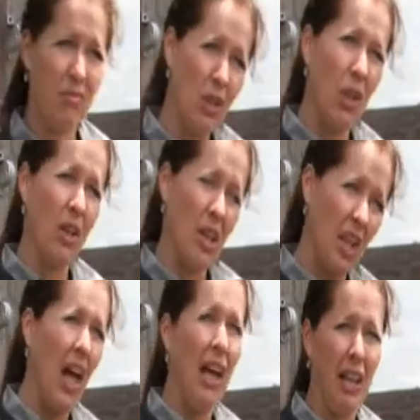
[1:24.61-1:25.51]
look a
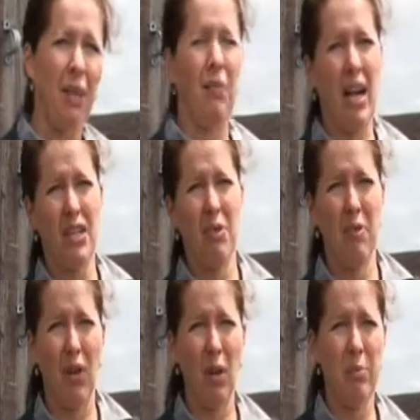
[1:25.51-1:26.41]
lot like factory
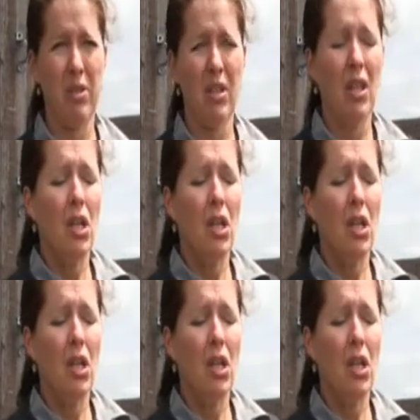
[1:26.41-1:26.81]
farms.